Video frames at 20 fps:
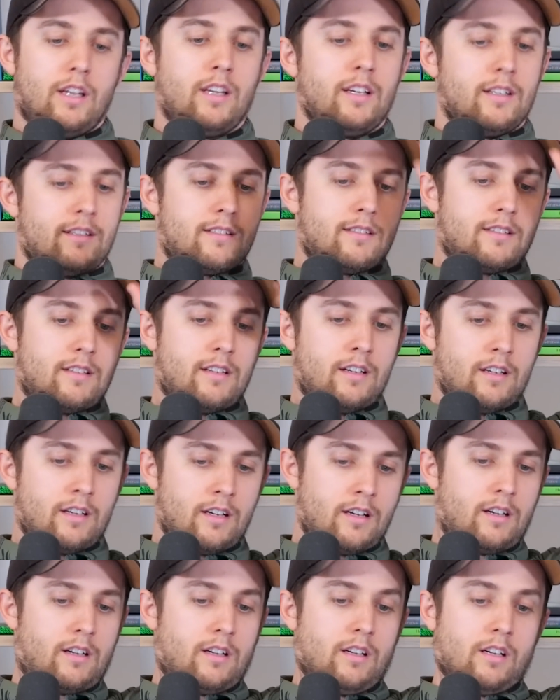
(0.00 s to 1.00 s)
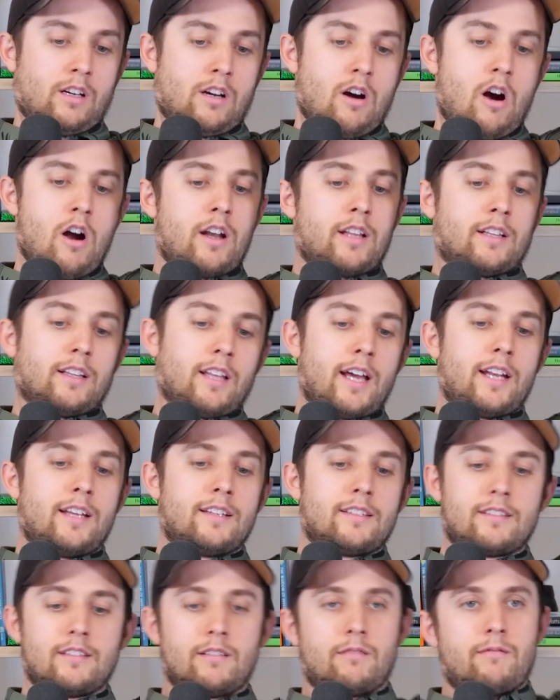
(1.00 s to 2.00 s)
It's a garden
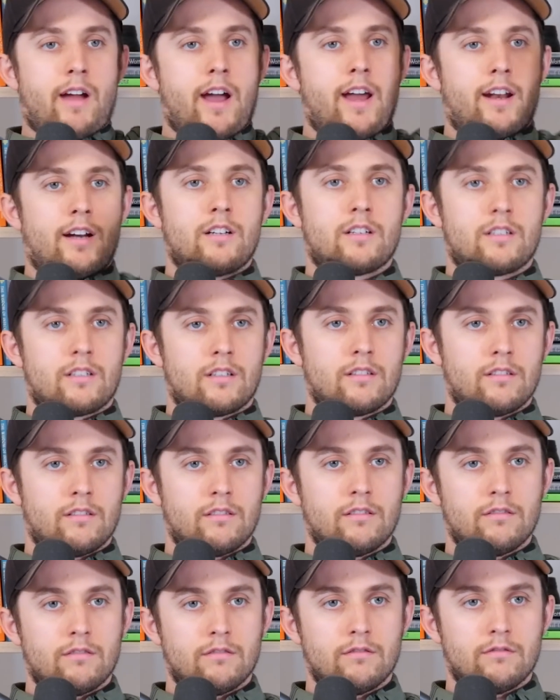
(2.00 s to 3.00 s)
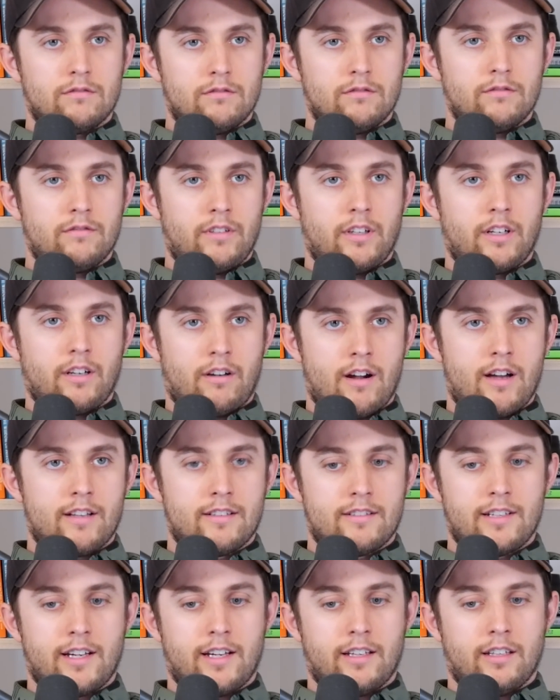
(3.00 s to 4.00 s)
lettuce and radish
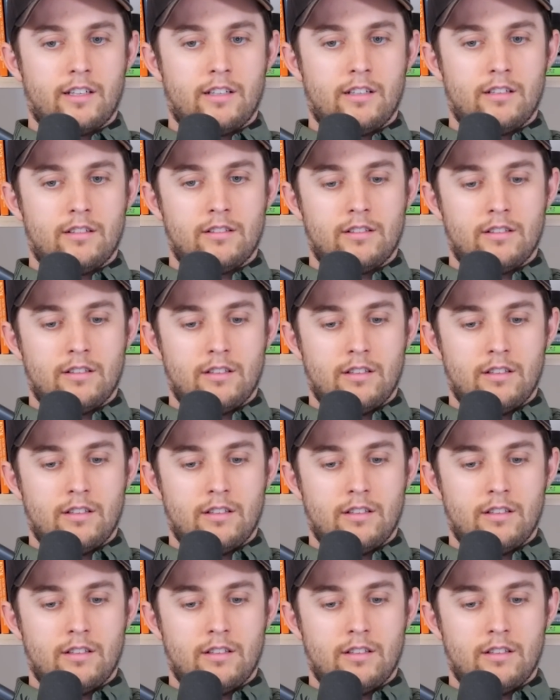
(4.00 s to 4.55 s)
vinaigrette salad.